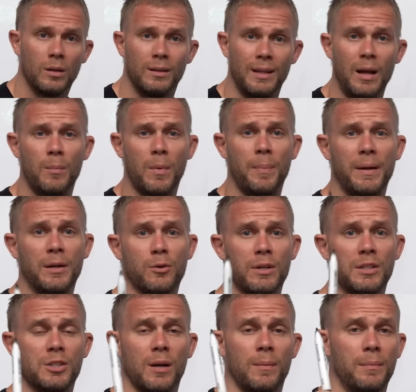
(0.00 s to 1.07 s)
Now, my
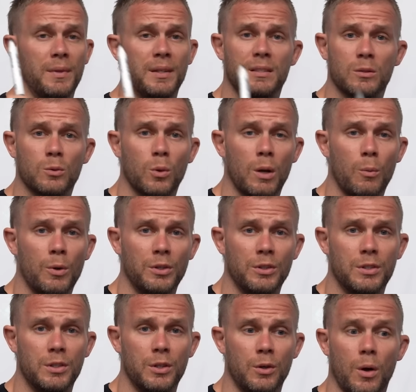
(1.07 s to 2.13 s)
pedigree chum, this is all I want you
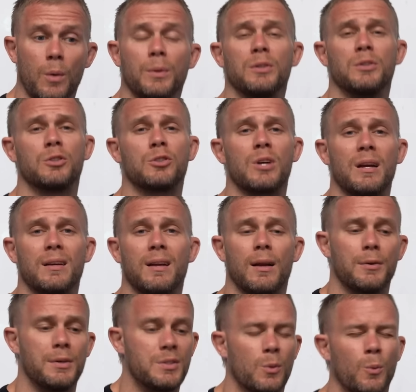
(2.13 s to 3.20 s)
to do. I want you to track your
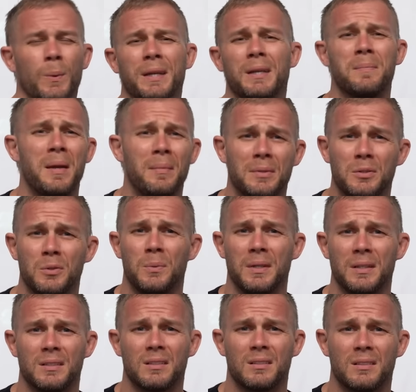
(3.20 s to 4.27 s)
calories for a week, maybe 2
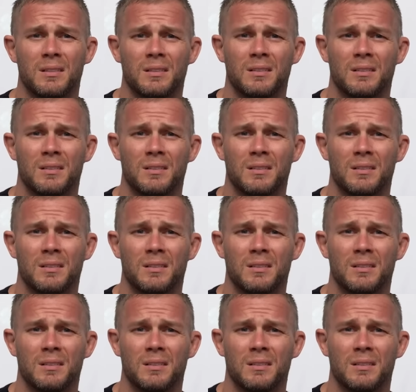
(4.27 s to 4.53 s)
weeks.